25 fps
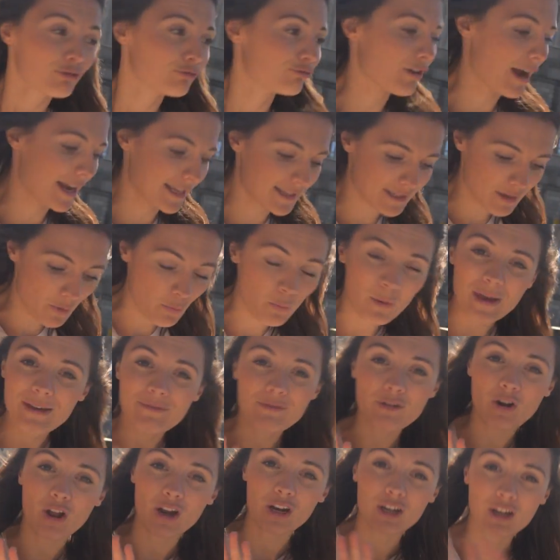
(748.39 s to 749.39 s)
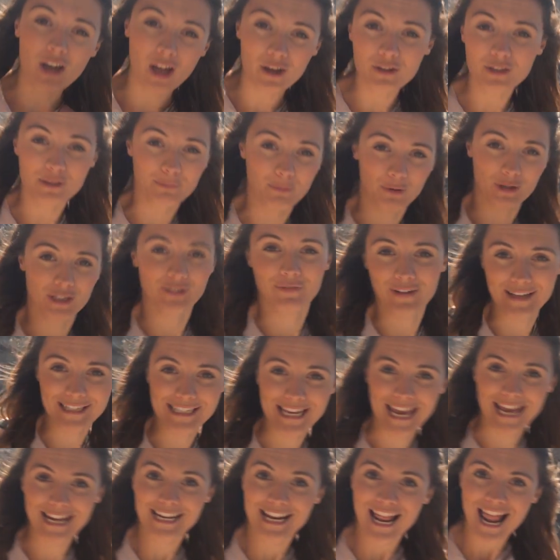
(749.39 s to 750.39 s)
Right, we've got loads more to
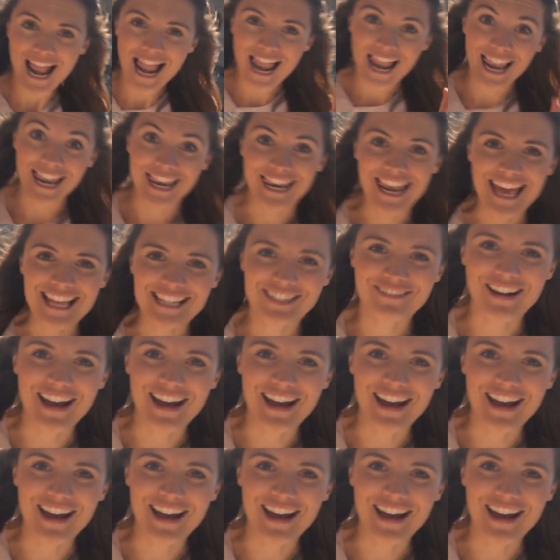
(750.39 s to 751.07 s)
fit in, let's